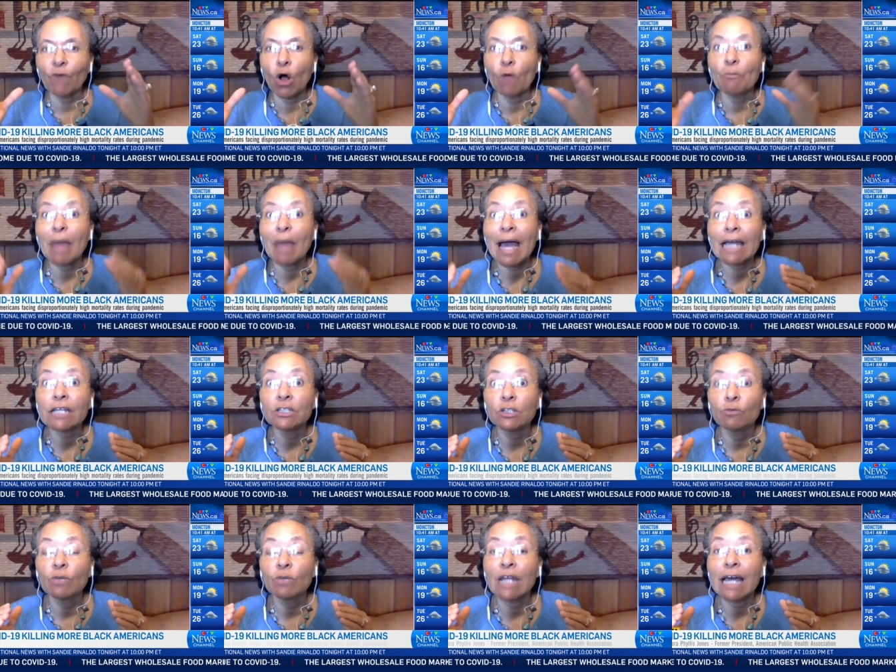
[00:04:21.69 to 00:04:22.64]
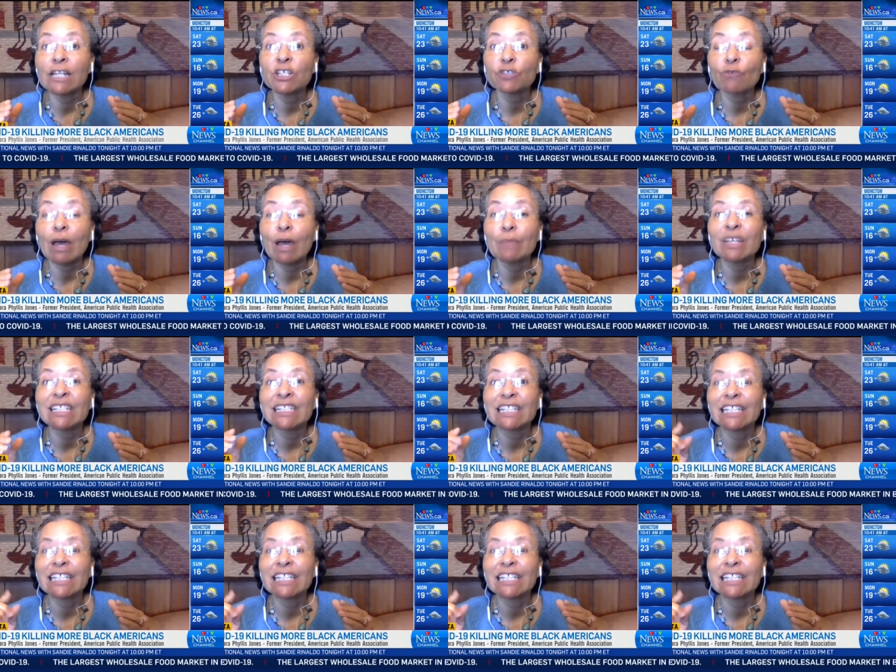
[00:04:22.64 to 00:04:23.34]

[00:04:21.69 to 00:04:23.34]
fall back into what I describe as